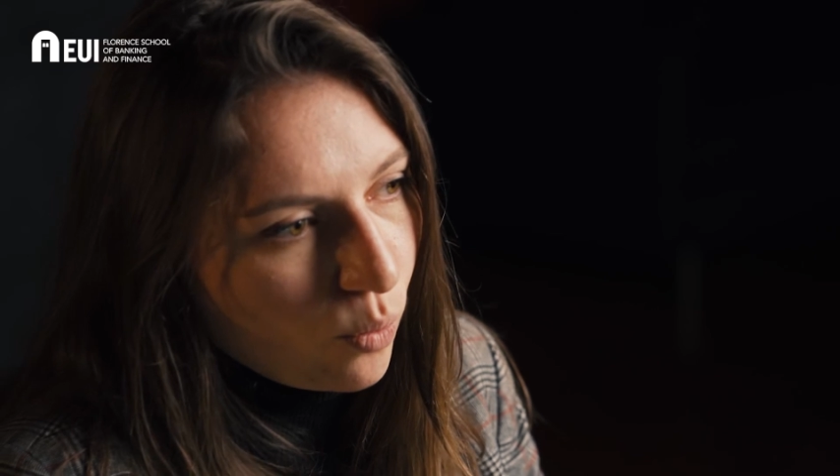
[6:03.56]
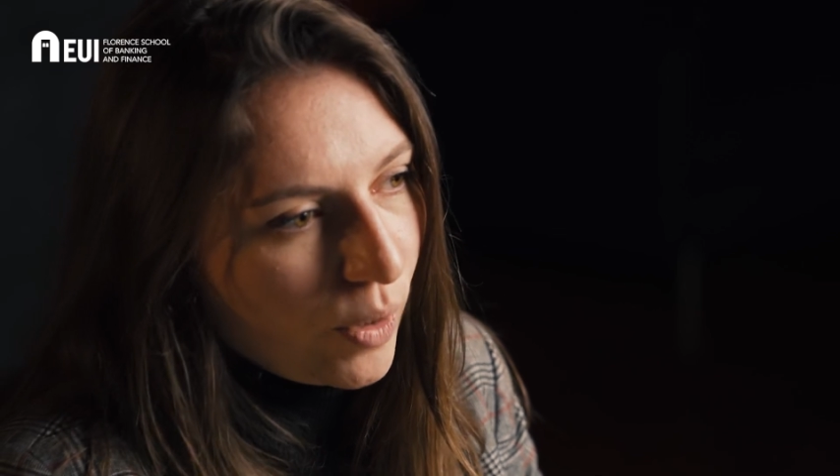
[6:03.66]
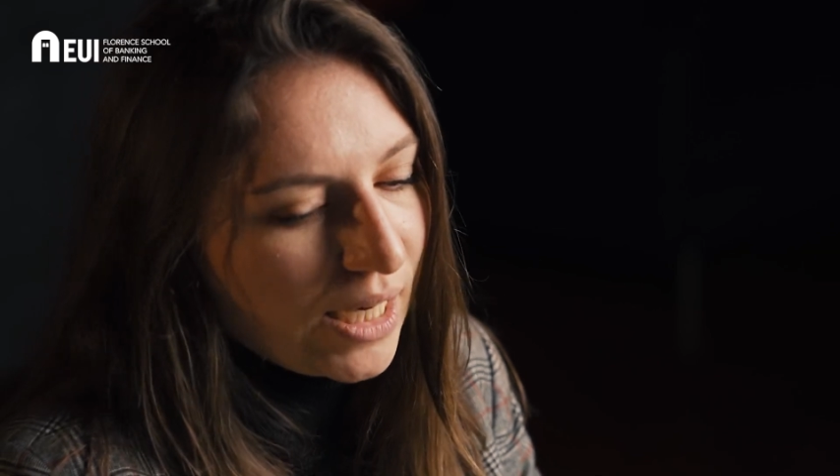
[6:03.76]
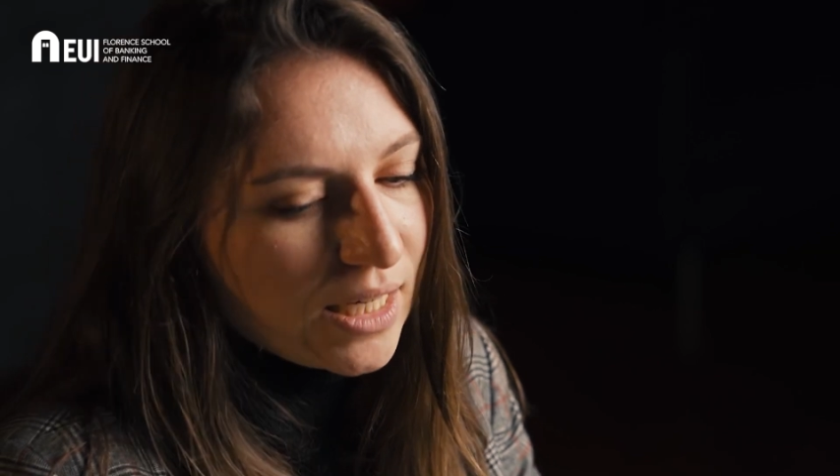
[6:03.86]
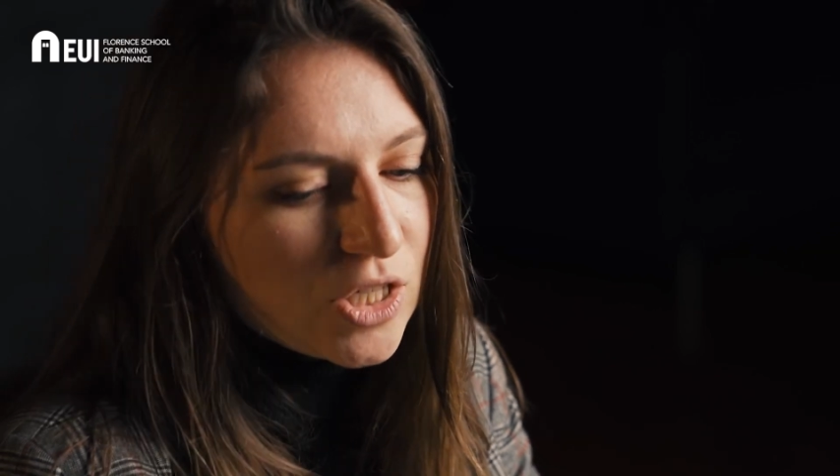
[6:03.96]

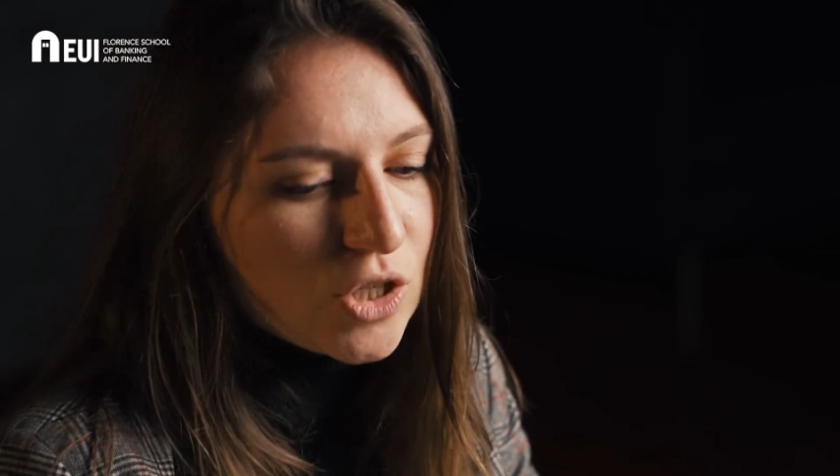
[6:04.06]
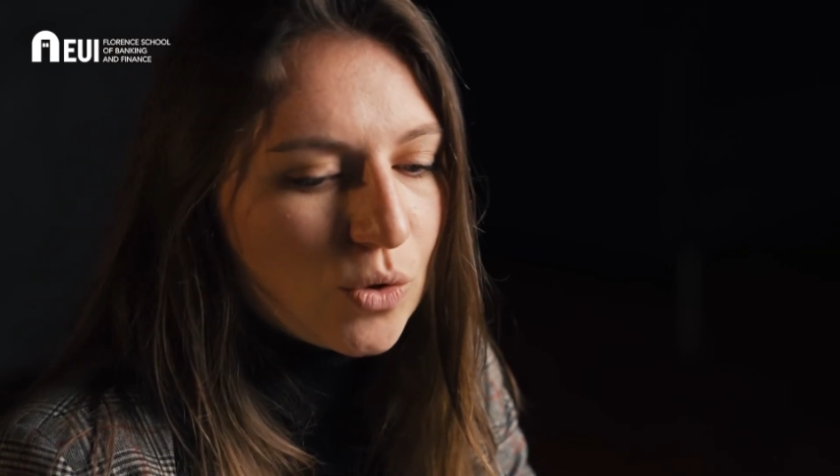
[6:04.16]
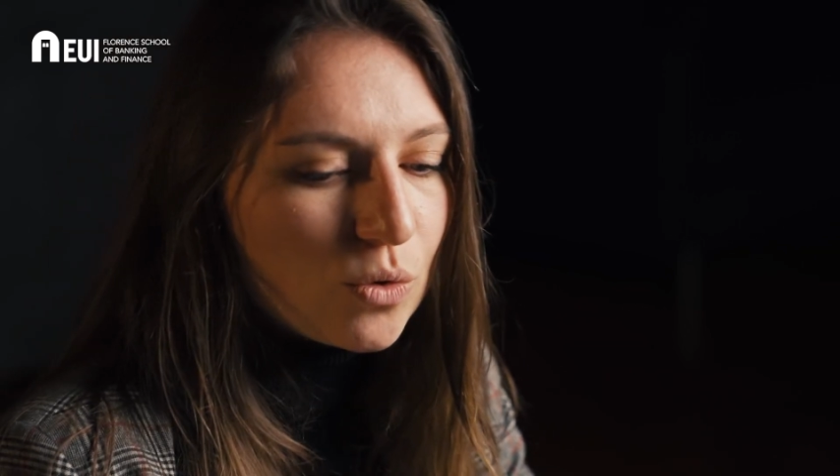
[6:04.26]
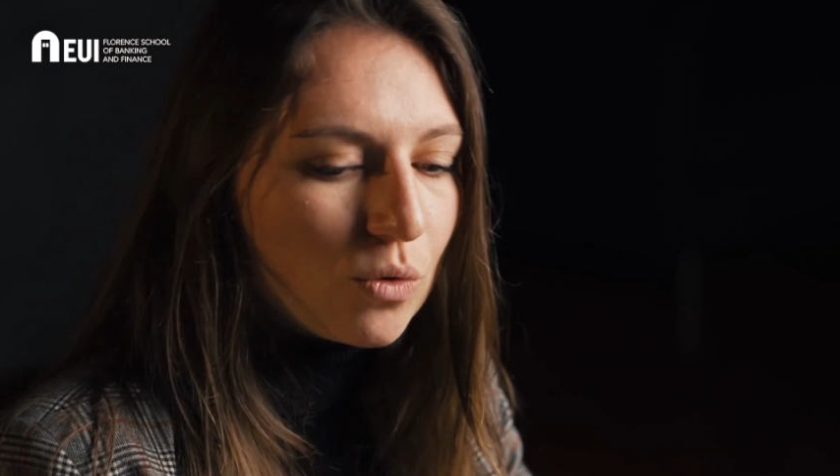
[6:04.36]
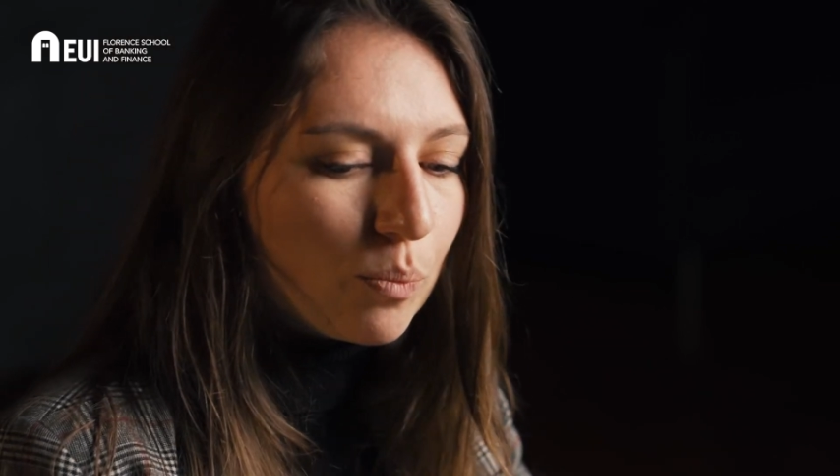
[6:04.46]
willing
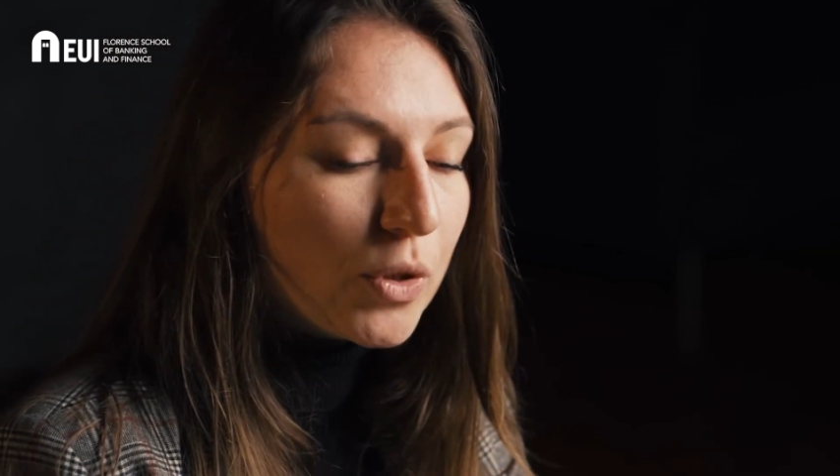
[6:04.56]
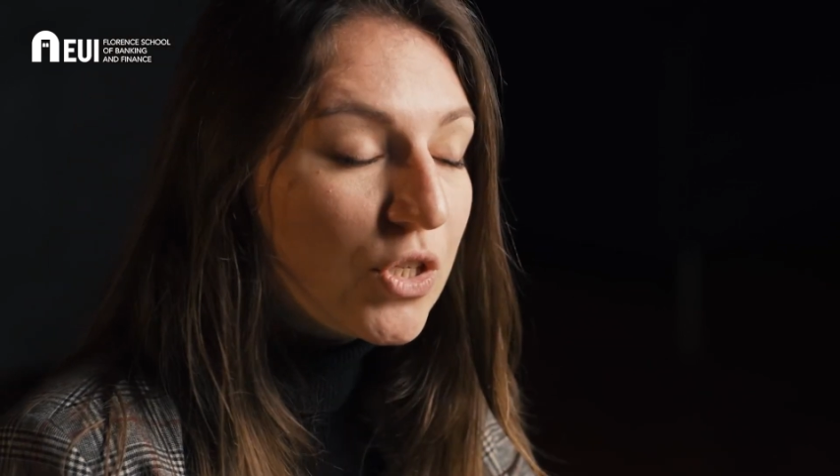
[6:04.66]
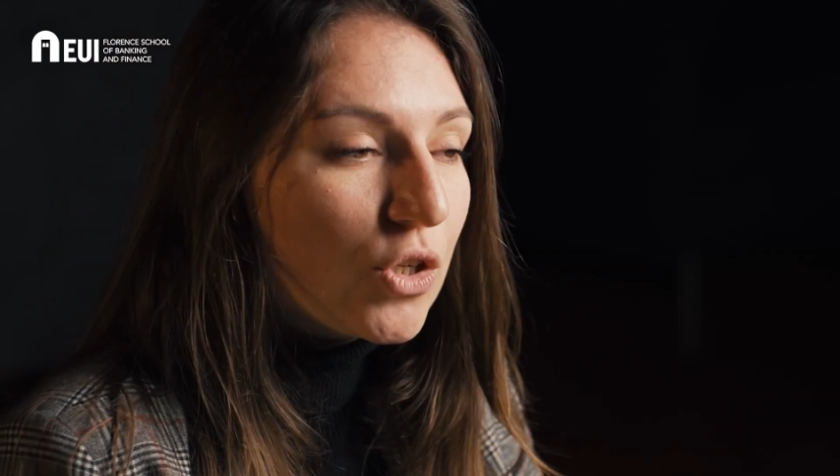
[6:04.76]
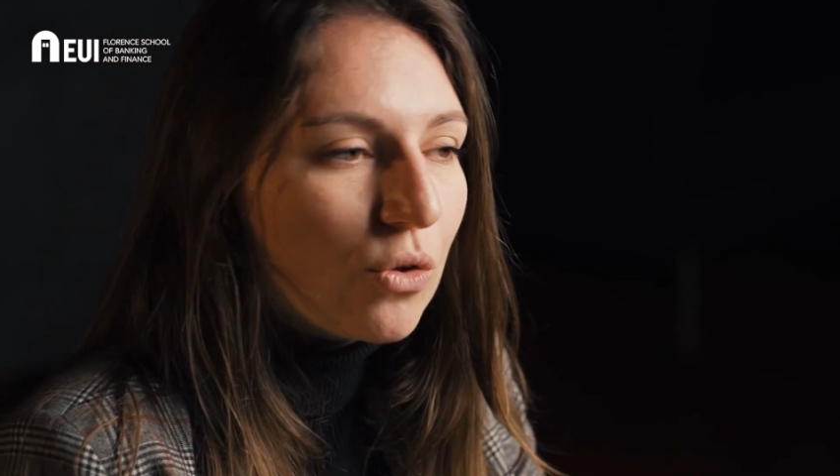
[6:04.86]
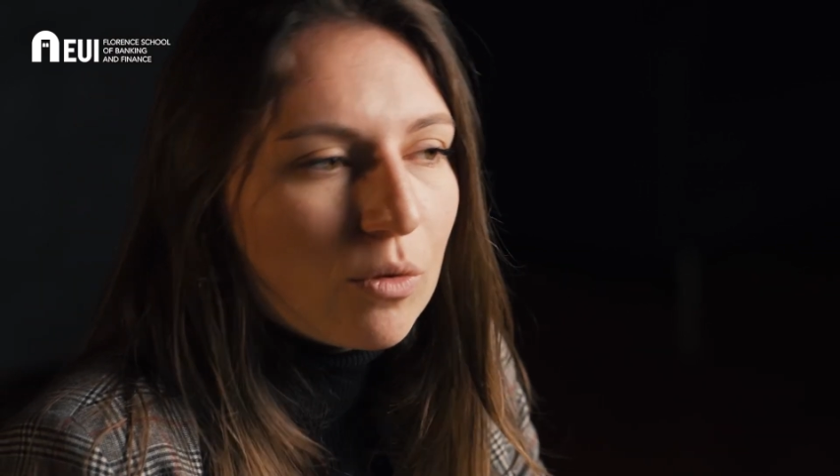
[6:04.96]
to pursue